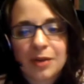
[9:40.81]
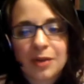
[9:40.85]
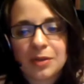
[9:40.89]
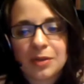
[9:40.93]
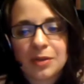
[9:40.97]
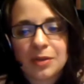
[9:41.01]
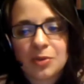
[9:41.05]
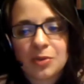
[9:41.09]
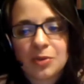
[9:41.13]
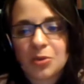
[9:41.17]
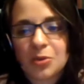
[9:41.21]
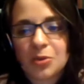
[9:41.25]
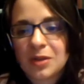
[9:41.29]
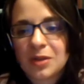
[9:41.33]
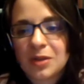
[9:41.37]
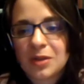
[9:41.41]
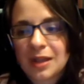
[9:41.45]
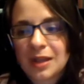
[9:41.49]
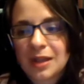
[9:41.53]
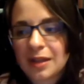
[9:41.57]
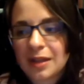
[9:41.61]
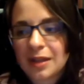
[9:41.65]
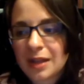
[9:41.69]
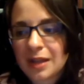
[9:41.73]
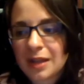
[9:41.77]
who are
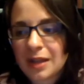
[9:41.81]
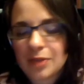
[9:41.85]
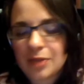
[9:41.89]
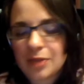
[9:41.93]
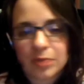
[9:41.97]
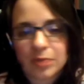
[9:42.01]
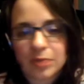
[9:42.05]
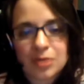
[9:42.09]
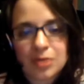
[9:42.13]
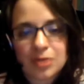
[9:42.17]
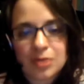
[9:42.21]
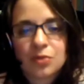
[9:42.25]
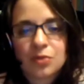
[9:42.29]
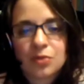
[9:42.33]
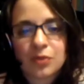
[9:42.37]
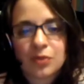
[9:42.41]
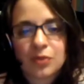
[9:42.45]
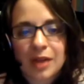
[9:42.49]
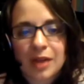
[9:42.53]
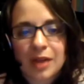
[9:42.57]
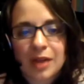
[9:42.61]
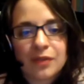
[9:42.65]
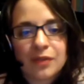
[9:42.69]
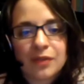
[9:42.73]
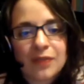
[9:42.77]
they catering to for
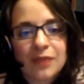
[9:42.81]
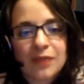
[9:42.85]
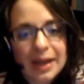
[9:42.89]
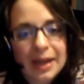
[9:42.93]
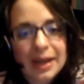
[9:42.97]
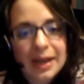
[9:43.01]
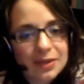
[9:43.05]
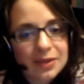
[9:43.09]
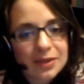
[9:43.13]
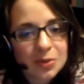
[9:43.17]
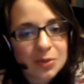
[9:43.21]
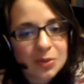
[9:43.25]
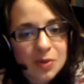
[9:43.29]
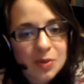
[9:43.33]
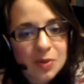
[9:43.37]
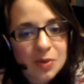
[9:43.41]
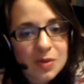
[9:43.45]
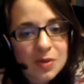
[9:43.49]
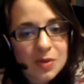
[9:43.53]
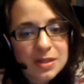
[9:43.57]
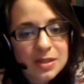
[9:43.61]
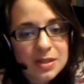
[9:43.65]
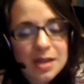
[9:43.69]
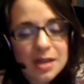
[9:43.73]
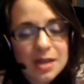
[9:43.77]
that
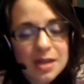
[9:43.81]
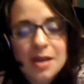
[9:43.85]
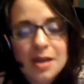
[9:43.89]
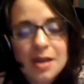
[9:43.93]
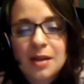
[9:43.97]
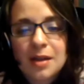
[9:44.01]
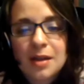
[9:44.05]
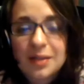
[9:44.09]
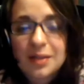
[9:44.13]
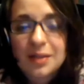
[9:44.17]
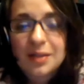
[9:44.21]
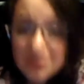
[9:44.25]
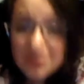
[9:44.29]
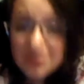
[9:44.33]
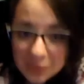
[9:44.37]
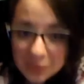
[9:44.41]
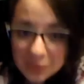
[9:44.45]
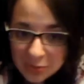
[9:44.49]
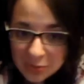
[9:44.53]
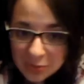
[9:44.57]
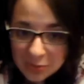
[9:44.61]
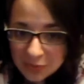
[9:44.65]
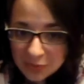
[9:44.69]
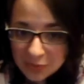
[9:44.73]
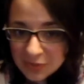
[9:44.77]
5-year-old? A little
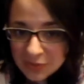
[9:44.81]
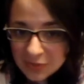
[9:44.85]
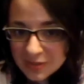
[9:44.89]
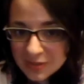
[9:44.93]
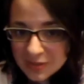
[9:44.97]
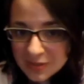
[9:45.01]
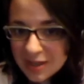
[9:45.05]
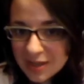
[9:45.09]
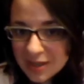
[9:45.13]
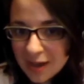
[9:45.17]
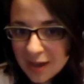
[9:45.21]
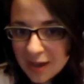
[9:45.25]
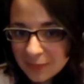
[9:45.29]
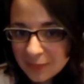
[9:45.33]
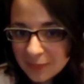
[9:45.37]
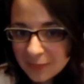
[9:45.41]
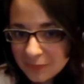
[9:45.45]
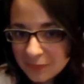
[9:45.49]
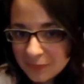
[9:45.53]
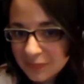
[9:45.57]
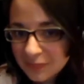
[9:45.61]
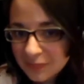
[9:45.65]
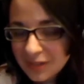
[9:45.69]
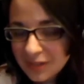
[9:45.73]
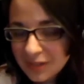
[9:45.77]
bit over the top,
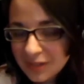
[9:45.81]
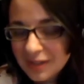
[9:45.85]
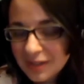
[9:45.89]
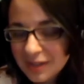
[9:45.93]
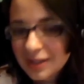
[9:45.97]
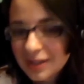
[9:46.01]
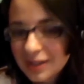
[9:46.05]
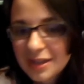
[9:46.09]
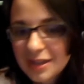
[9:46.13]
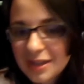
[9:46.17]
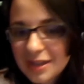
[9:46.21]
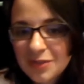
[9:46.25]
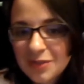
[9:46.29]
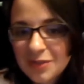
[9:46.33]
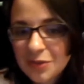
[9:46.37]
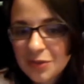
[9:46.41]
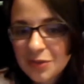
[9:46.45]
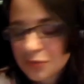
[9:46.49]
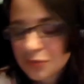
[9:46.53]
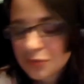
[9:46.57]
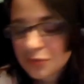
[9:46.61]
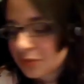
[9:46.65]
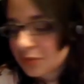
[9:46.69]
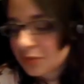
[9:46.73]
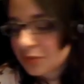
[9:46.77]

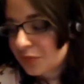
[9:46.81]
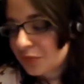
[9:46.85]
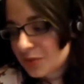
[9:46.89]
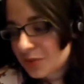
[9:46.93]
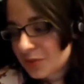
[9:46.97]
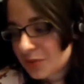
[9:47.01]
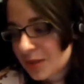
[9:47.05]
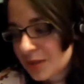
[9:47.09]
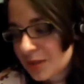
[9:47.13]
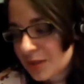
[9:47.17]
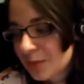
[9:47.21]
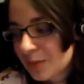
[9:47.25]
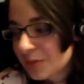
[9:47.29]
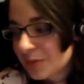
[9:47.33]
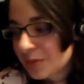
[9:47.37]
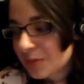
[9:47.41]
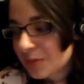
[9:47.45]
even for the first couple of